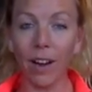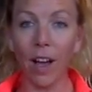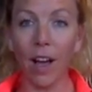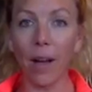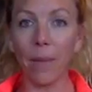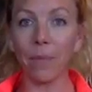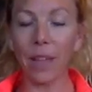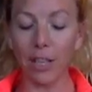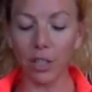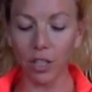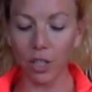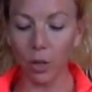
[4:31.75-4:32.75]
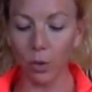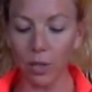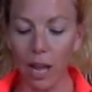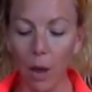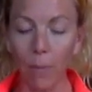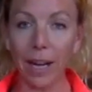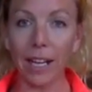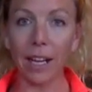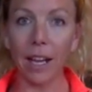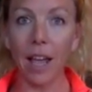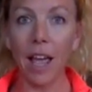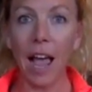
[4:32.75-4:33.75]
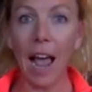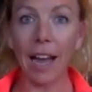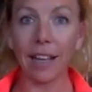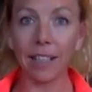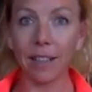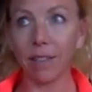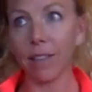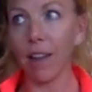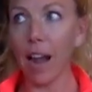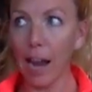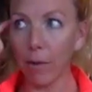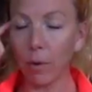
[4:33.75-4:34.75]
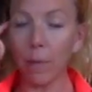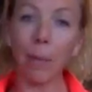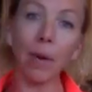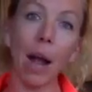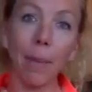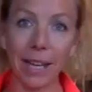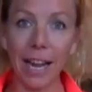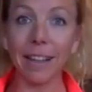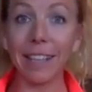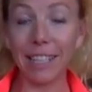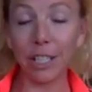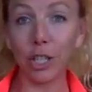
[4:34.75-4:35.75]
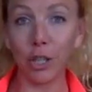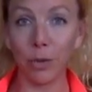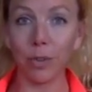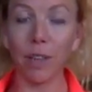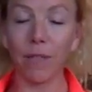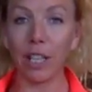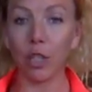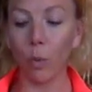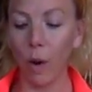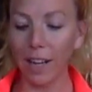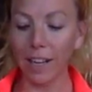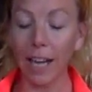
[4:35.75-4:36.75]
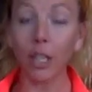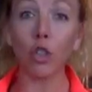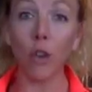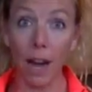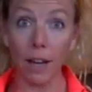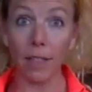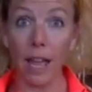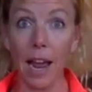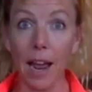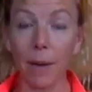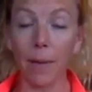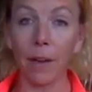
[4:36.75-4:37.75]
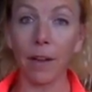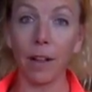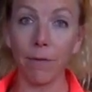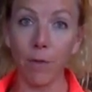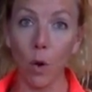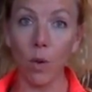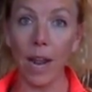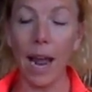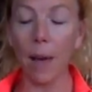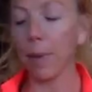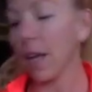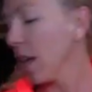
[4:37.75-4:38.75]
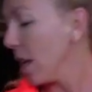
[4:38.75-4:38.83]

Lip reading: I just use how many, I remember how many I need to use of each one, and I track that on a phone app.